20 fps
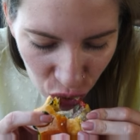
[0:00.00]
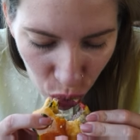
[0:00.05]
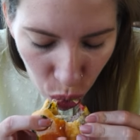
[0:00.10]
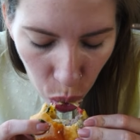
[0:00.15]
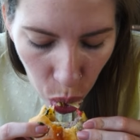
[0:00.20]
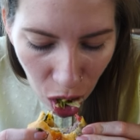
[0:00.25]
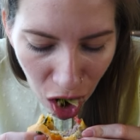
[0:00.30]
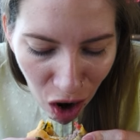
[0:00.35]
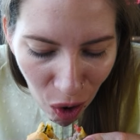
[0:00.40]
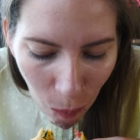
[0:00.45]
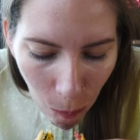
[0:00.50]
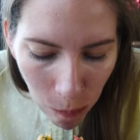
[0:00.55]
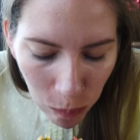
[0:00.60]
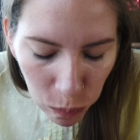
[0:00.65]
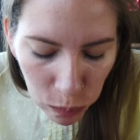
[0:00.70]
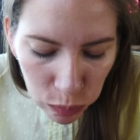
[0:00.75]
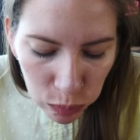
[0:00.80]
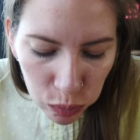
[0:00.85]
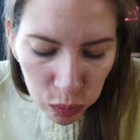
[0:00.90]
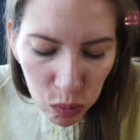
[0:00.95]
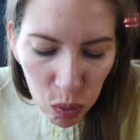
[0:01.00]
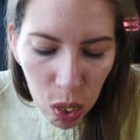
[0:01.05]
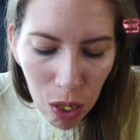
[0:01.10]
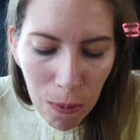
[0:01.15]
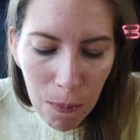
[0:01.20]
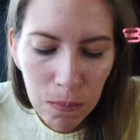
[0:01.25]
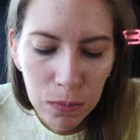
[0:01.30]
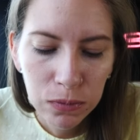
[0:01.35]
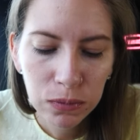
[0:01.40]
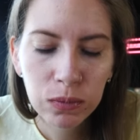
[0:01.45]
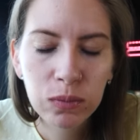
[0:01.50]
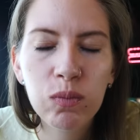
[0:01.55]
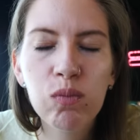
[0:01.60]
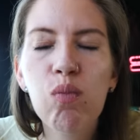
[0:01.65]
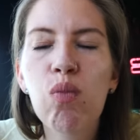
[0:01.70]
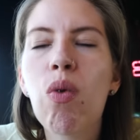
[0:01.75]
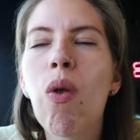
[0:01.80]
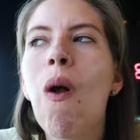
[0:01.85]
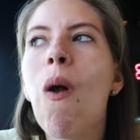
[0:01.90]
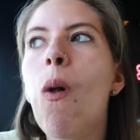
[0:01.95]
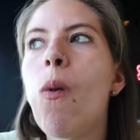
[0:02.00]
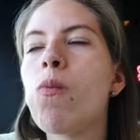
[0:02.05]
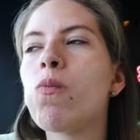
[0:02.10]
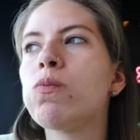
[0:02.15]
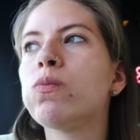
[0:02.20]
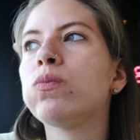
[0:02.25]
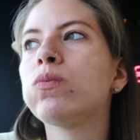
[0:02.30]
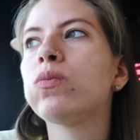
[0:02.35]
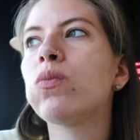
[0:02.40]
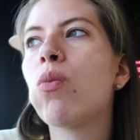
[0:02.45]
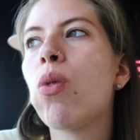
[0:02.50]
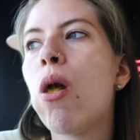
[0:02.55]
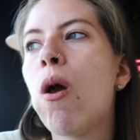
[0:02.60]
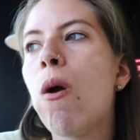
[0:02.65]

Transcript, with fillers: after this, you're gonna have to tell me how you rank them.